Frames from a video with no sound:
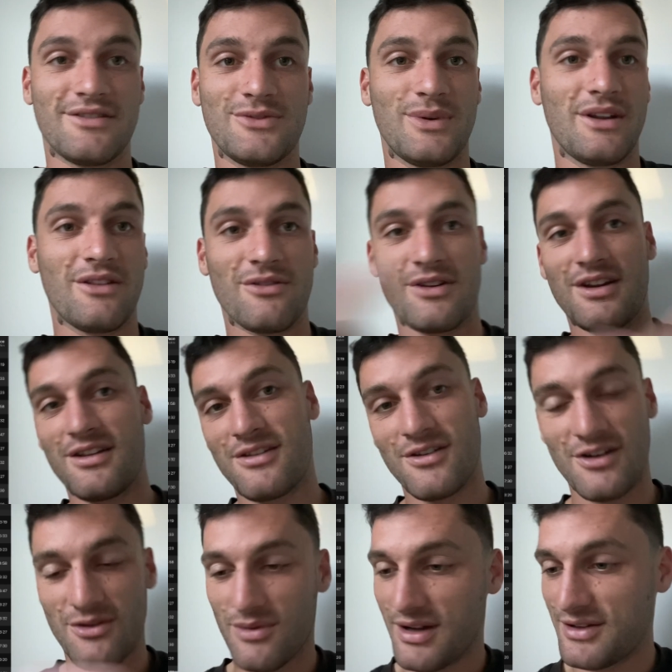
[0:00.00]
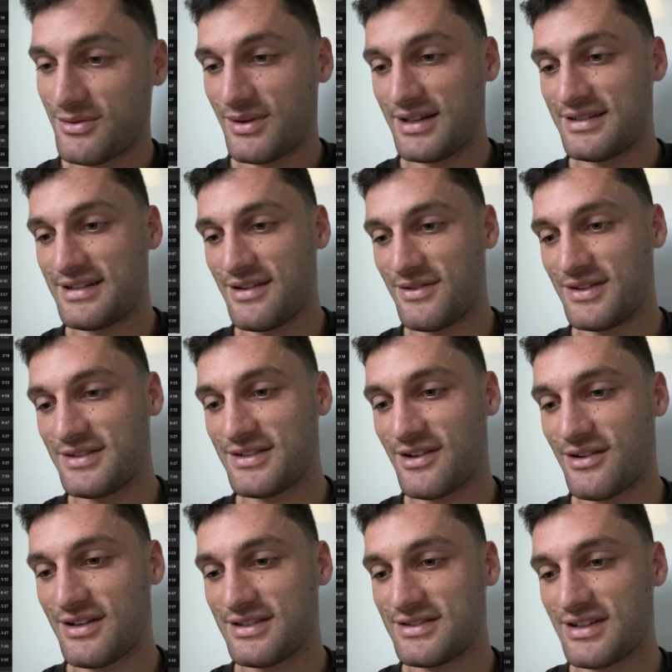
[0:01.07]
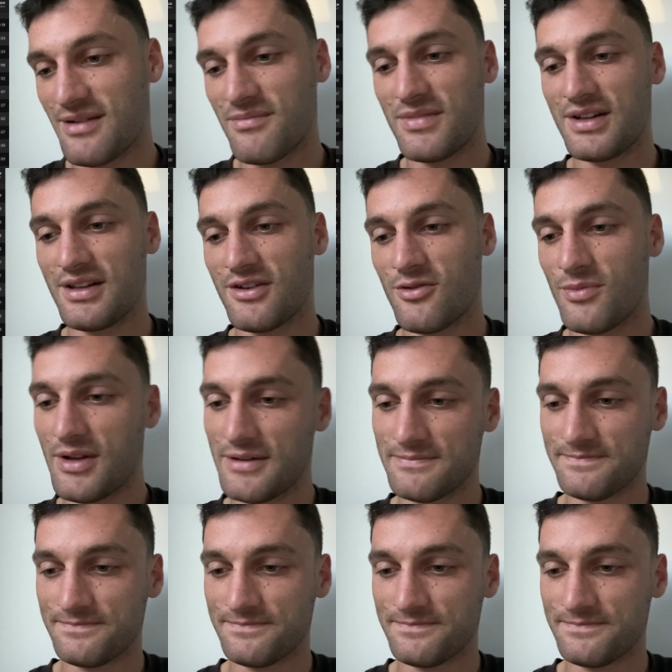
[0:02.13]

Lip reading: 23, 31, 27, so it is jumping a little bit.